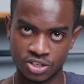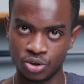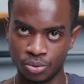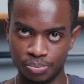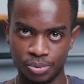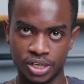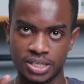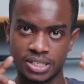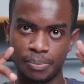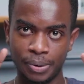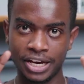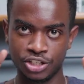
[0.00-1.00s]
So because
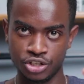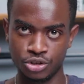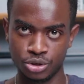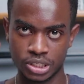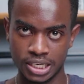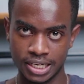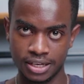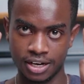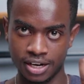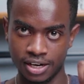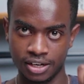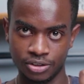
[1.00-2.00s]
a page is usually,
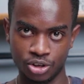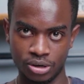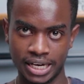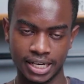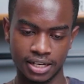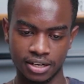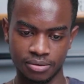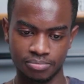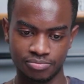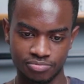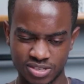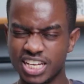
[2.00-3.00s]
like
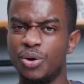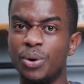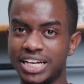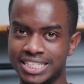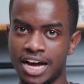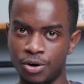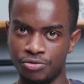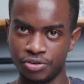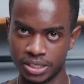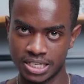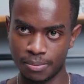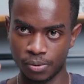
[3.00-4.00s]
say a rectangle, for
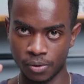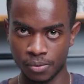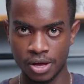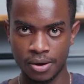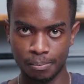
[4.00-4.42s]
example,